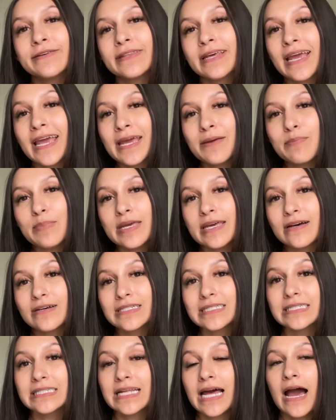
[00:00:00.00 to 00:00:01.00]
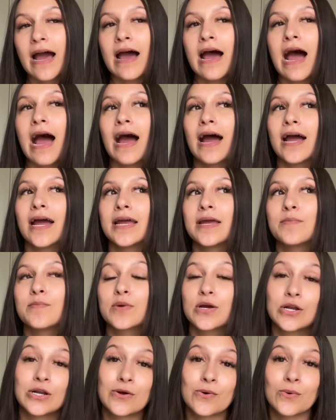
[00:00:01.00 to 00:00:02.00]
APLs that I'm
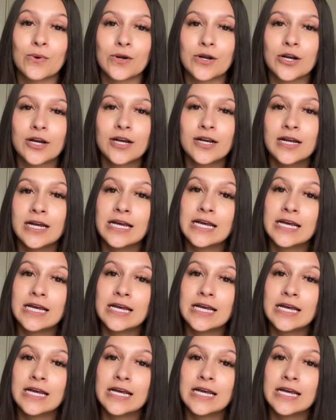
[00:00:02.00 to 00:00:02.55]
gonna order.